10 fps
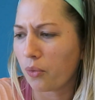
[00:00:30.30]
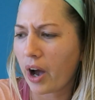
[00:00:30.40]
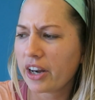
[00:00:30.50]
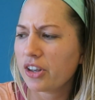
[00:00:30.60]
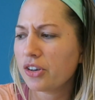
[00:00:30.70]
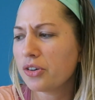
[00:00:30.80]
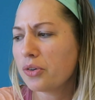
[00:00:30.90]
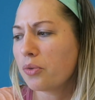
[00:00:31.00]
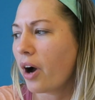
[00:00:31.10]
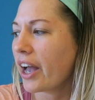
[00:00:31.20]

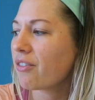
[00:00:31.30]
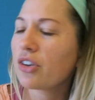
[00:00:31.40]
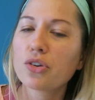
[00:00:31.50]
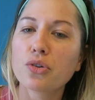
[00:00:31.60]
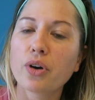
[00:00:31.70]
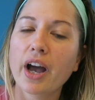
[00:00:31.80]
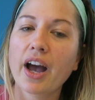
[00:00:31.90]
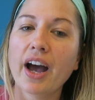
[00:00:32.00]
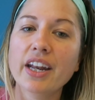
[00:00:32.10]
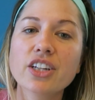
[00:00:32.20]
why have you
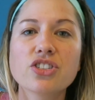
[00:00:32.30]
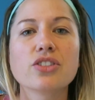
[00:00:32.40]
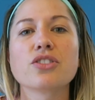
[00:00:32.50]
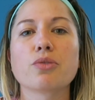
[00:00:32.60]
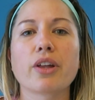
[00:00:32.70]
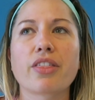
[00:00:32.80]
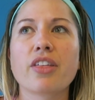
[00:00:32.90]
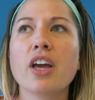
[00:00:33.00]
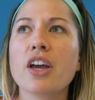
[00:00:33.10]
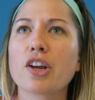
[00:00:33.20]
had issues
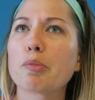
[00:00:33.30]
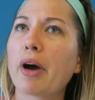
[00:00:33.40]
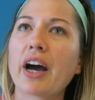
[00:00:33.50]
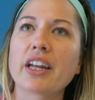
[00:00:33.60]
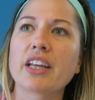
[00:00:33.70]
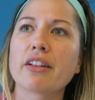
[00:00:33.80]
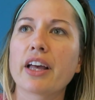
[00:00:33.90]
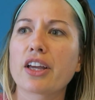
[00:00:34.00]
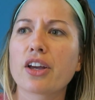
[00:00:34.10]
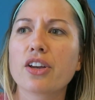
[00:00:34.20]
with your body?
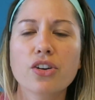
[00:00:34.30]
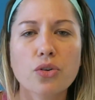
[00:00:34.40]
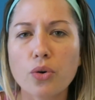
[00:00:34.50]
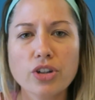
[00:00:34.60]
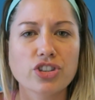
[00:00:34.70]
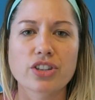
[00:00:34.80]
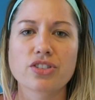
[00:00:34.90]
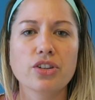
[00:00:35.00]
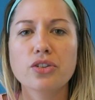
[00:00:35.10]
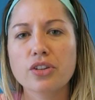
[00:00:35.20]
Like, you're
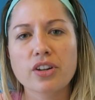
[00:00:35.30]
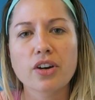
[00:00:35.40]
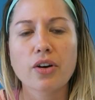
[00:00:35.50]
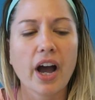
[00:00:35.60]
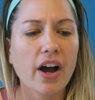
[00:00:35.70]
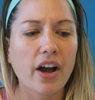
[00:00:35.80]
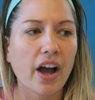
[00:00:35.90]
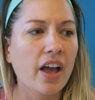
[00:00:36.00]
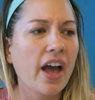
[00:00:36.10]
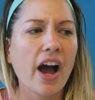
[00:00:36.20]
gorgeous.
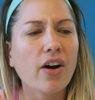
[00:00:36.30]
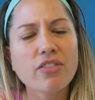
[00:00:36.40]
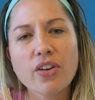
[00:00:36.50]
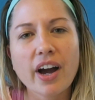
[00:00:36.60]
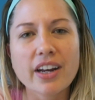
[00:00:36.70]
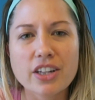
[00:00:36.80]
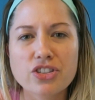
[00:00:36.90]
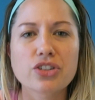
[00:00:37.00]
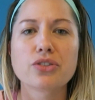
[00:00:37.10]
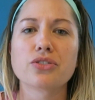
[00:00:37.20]
How have you had
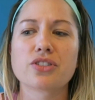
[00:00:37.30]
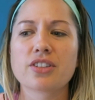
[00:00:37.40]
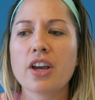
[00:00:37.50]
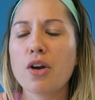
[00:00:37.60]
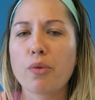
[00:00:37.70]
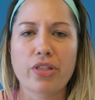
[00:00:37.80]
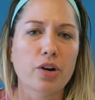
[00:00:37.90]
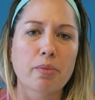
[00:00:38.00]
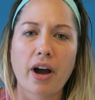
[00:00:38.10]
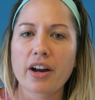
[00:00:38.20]
issues with
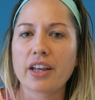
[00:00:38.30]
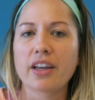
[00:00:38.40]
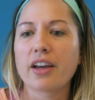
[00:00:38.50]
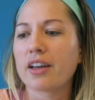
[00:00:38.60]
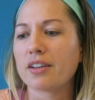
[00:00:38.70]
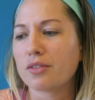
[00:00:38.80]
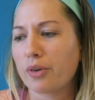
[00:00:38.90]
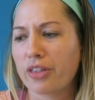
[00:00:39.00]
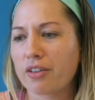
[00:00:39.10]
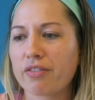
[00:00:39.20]
your body
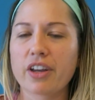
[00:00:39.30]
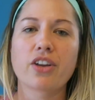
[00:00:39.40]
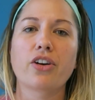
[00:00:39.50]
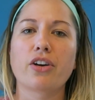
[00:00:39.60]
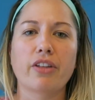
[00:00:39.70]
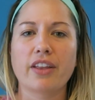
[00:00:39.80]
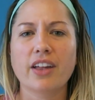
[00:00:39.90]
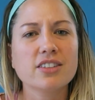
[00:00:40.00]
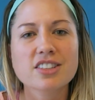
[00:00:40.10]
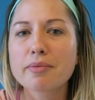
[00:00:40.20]
and with your figure?
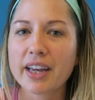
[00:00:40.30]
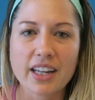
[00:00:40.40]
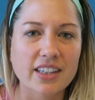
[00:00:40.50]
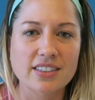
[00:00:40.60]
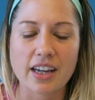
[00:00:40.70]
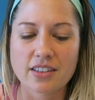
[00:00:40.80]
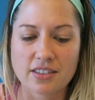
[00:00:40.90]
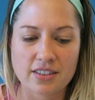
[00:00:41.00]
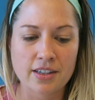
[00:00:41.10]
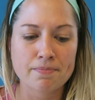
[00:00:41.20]
Like, that doesn't make any
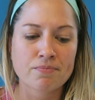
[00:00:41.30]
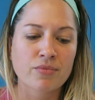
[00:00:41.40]
sense.